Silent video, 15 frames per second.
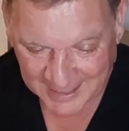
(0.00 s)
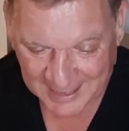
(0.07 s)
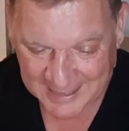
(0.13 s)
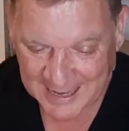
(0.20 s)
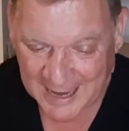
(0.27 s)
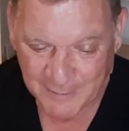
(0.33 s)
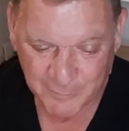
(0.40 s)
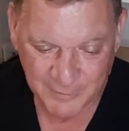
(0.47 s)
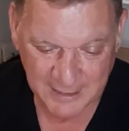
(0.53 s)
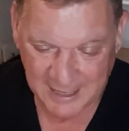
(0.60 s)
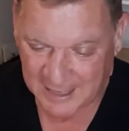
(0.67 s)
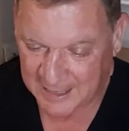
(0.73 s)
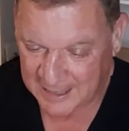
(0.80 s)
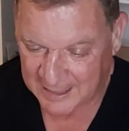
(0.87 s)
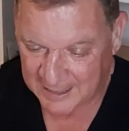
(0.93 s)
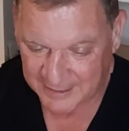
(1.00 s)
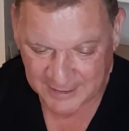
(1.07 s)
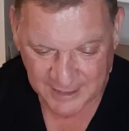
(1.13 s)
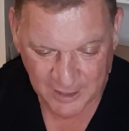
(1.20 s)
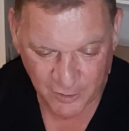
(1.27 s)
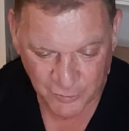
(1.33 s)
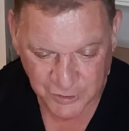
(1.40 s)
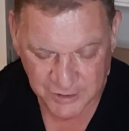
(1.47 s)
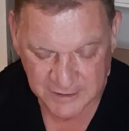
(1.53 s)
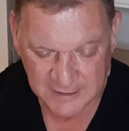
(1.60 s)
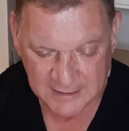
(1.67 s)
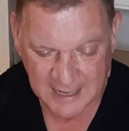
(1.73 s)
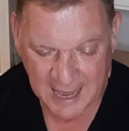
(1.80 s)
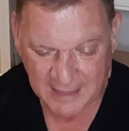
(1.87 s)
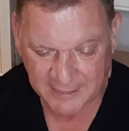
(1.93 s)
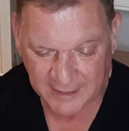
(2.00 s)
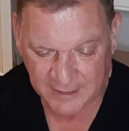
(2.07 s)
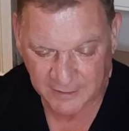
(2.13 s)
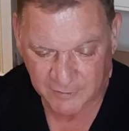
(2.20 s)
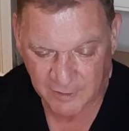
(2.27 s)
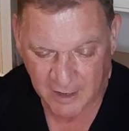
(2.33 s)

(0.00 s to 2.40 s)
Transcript: Again, uh, the coaches and athletic